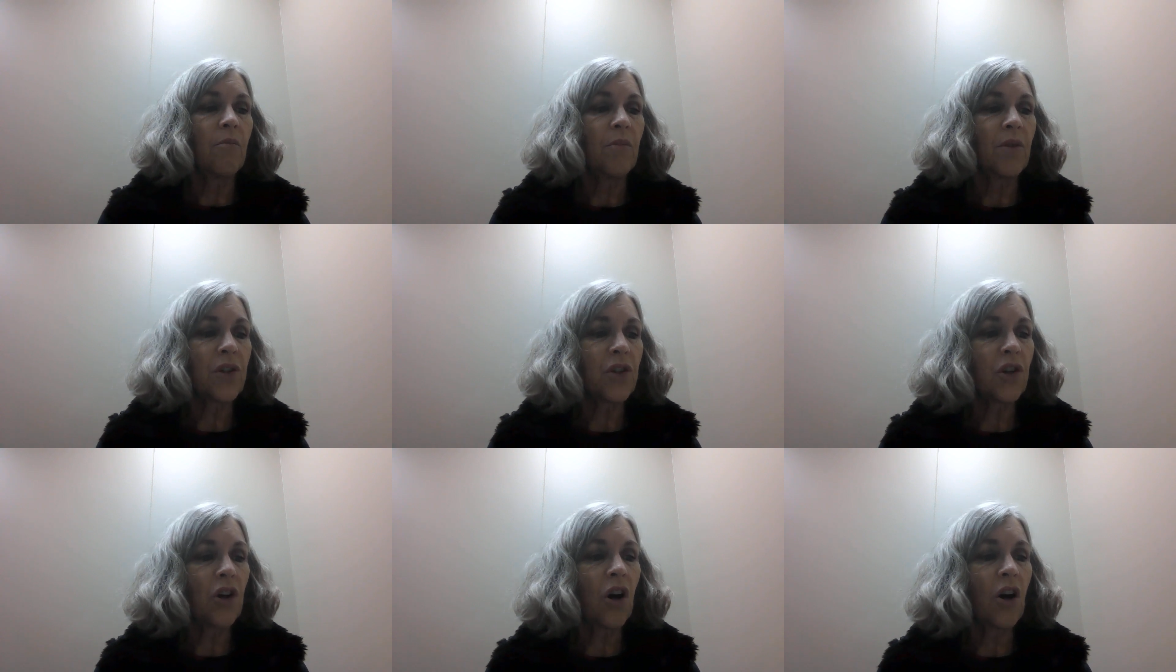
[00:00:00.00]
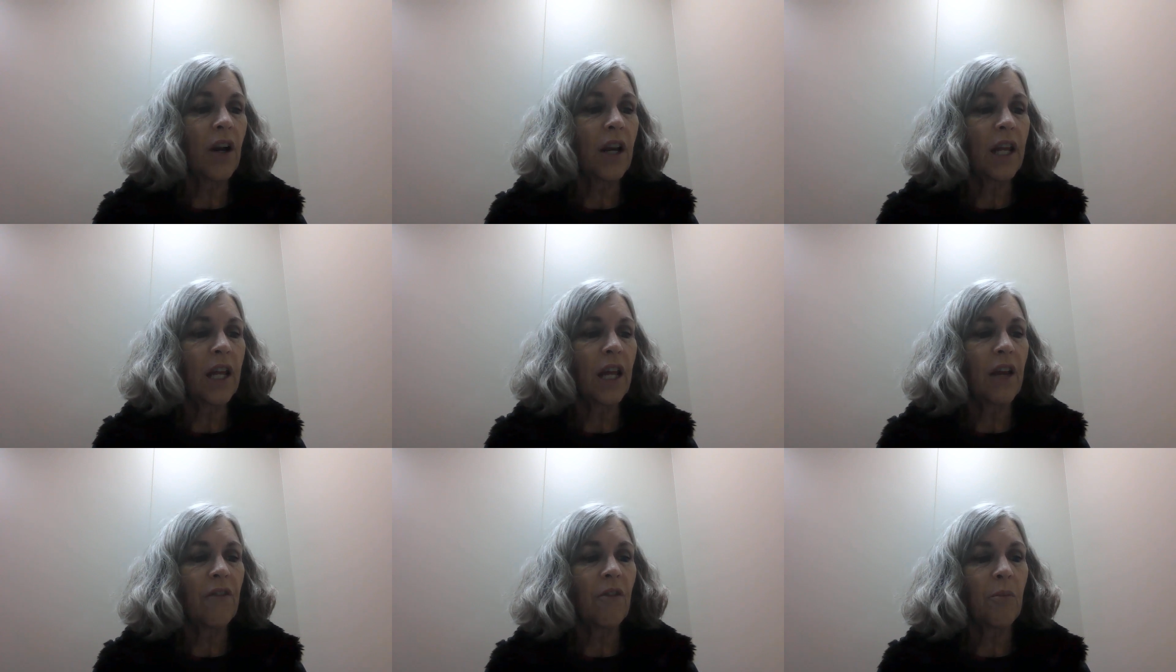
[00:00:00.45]
Mr. Hardy
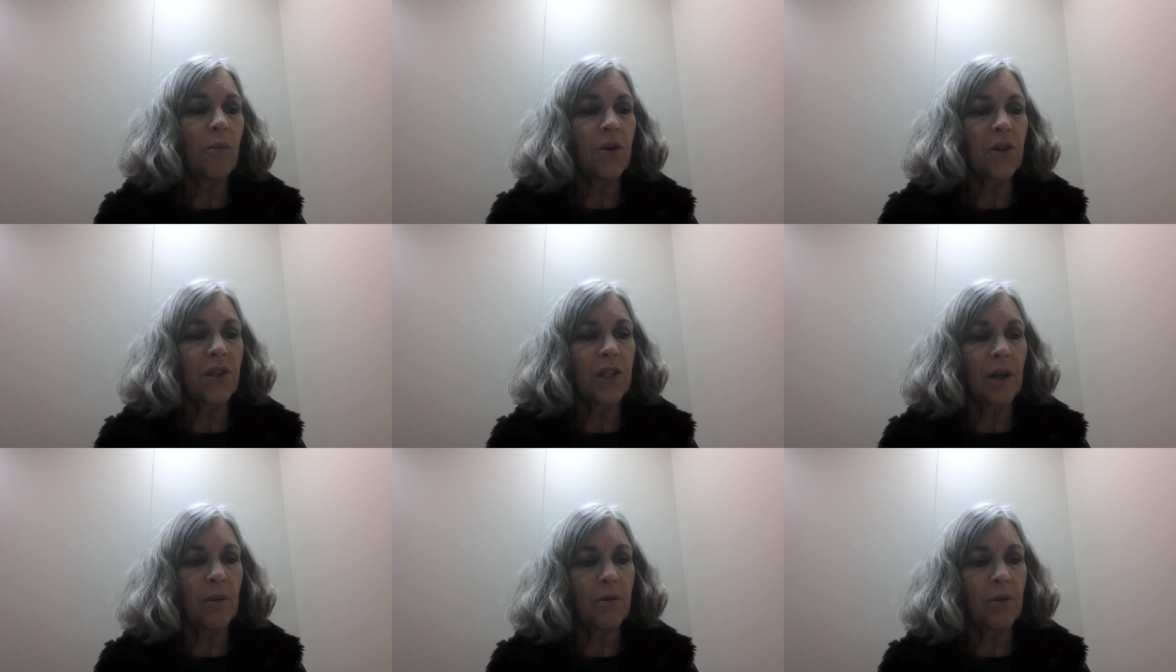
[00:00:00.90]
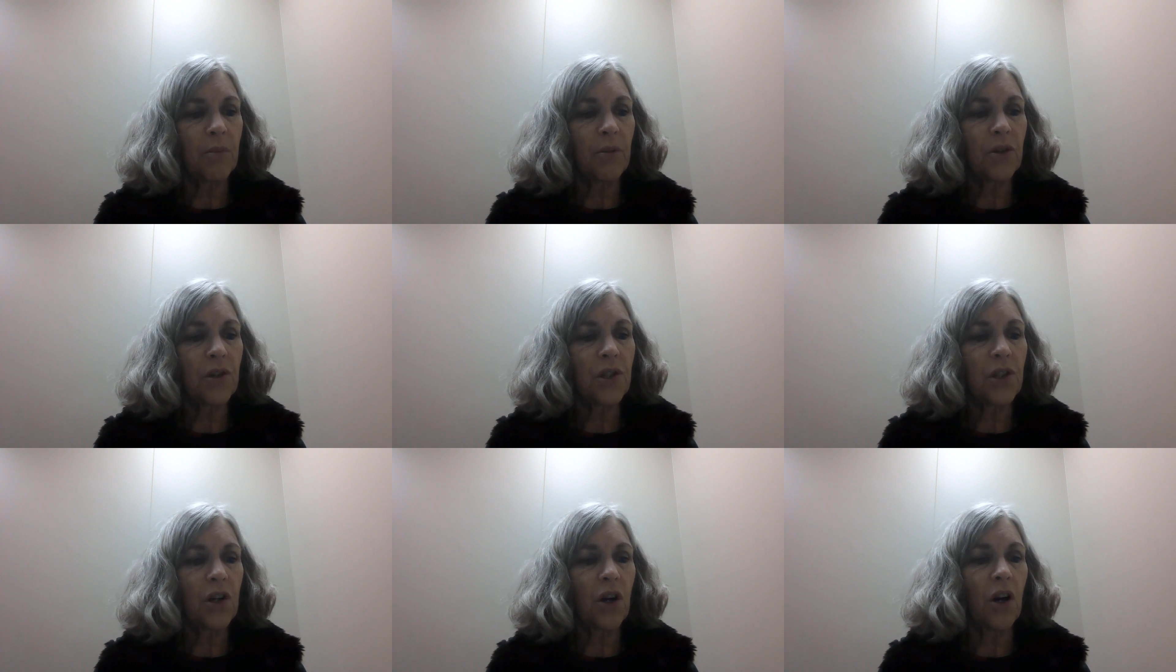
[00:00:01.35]
gave a
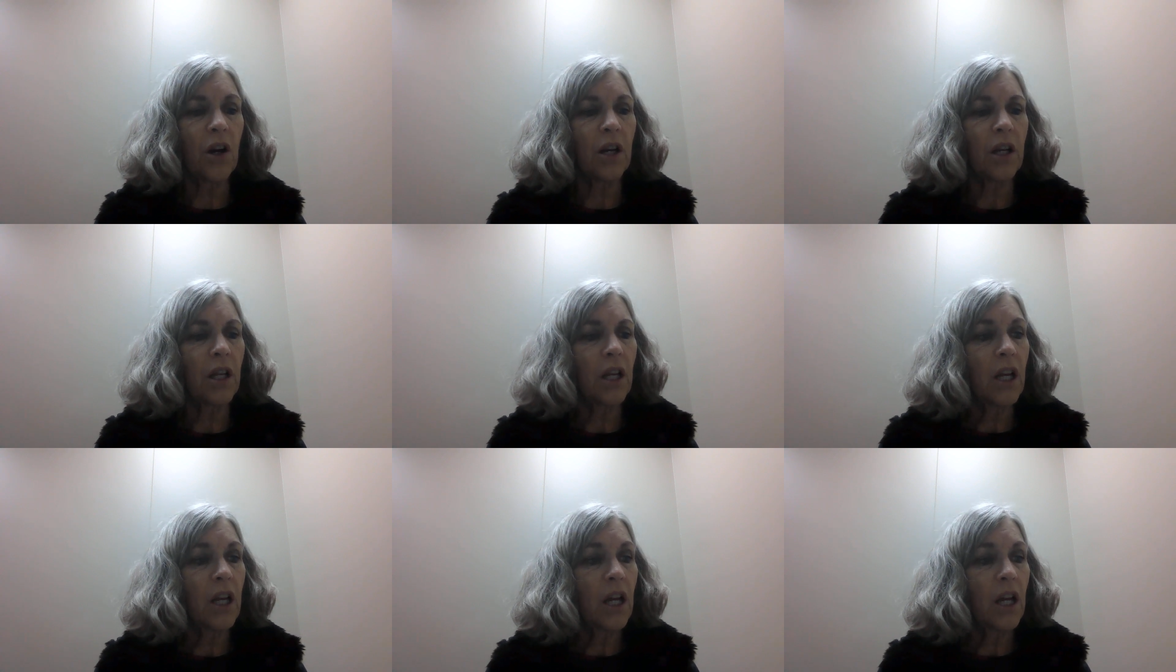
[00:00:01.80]
perceptible start.